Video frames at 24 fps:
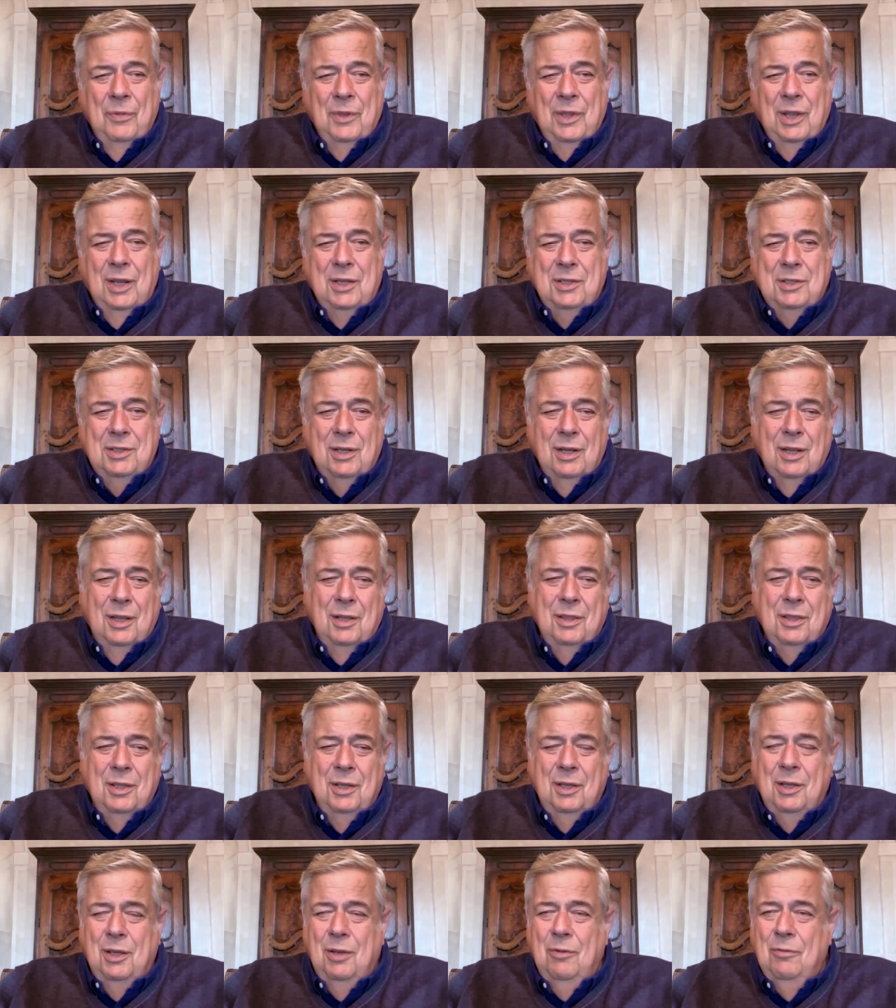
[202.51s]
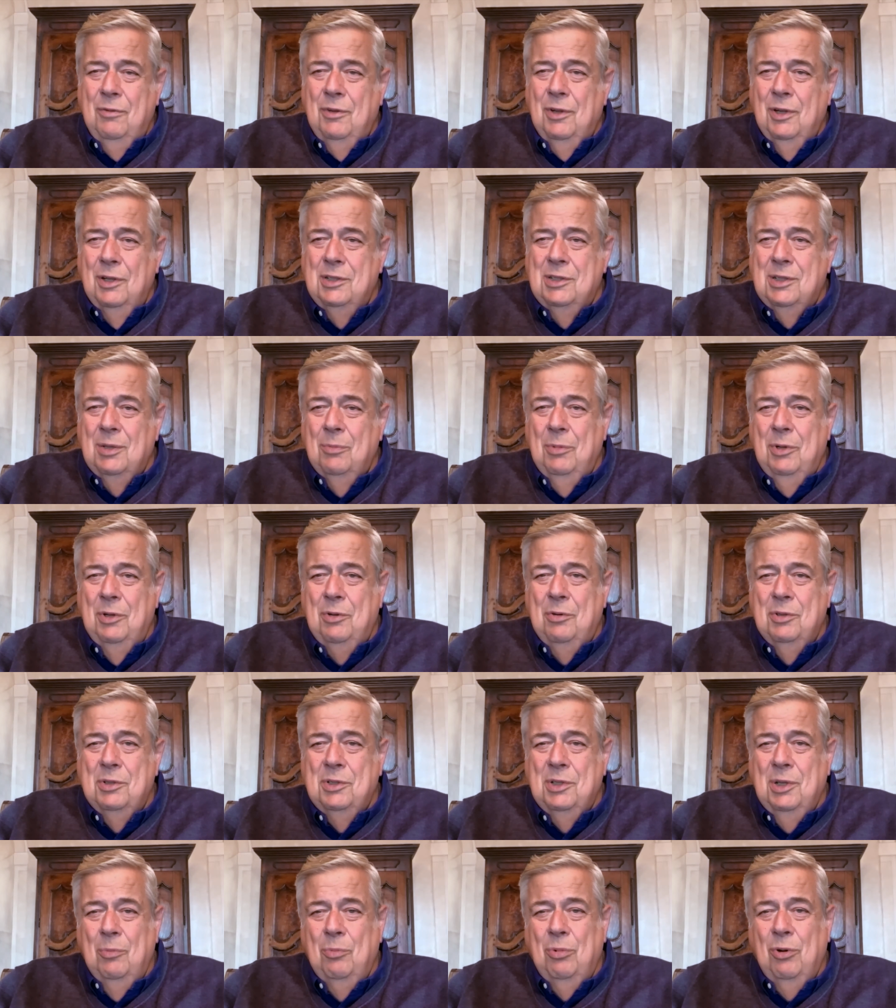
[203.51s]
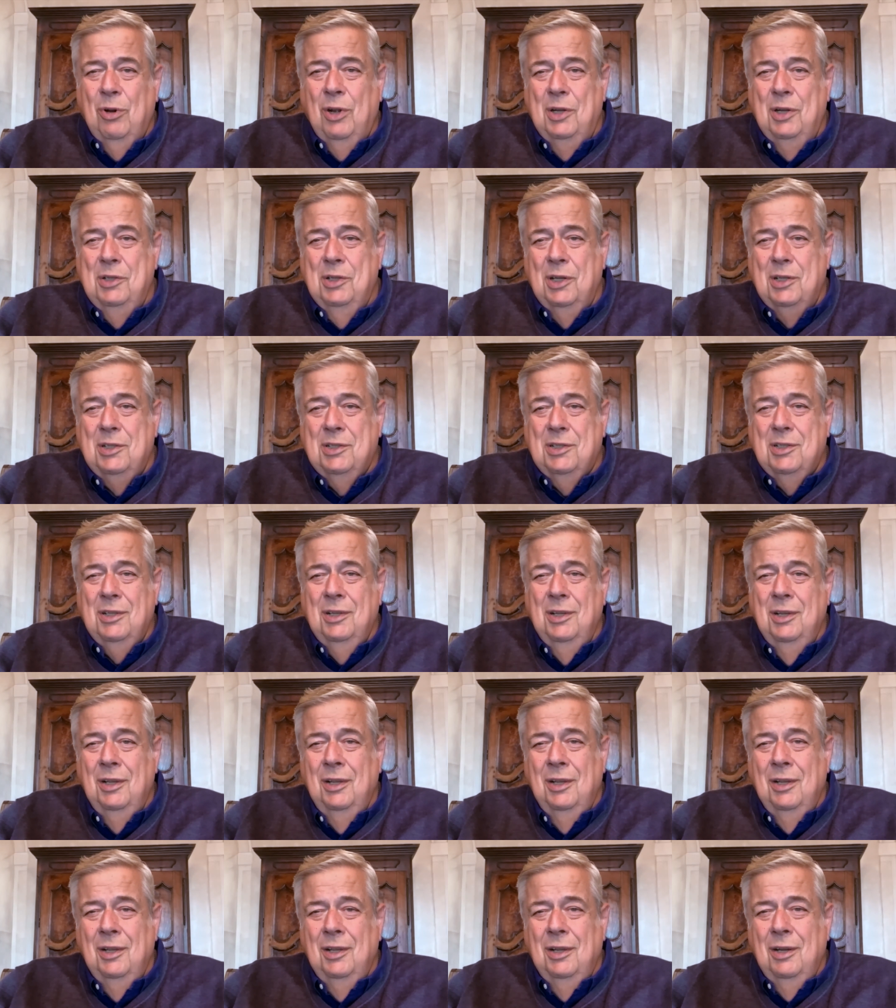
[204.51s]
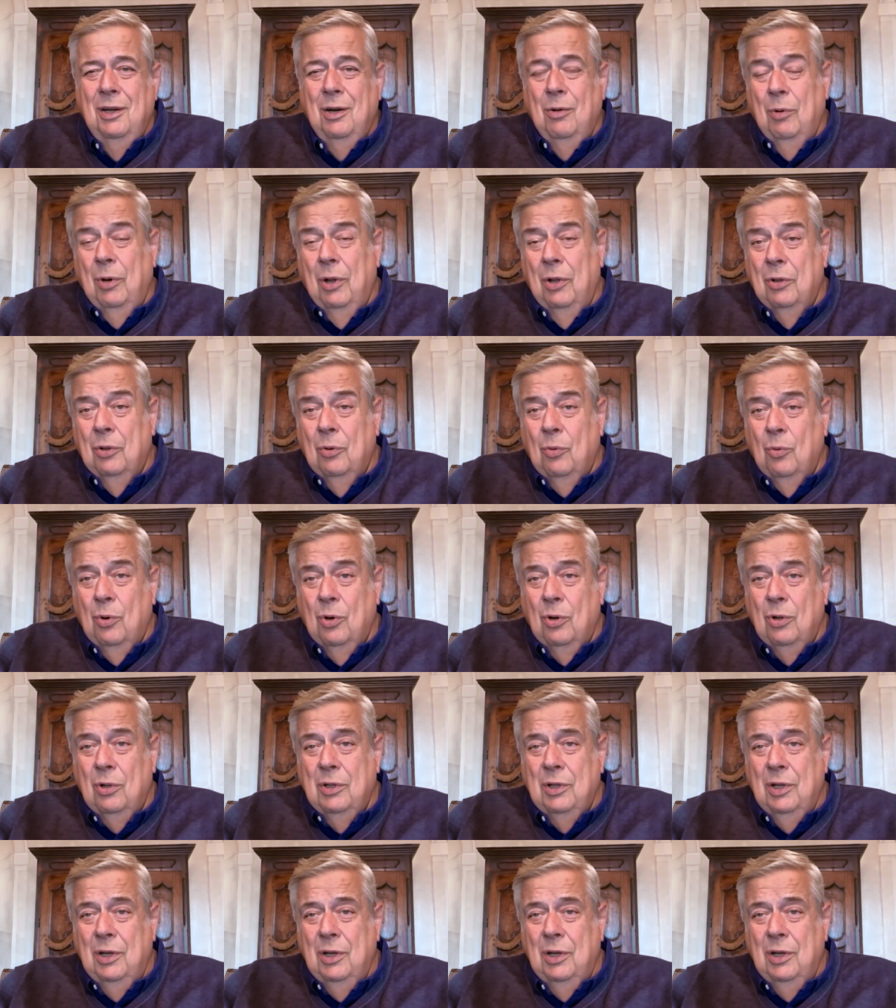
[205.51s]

And I said, I think you've done some interesting projects around the world.